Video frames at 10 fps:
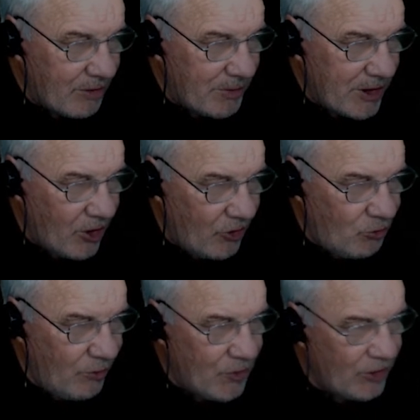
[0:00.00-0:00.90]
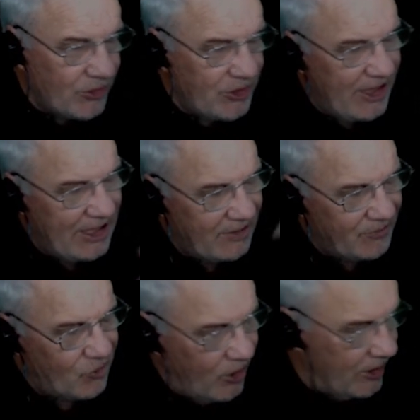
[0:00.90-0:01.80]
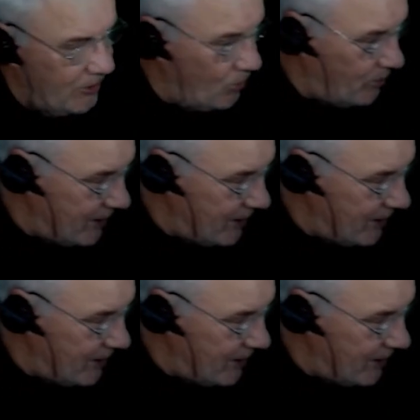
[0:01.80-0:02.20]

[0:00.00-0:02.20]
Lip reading: because we've got the negative sign, all we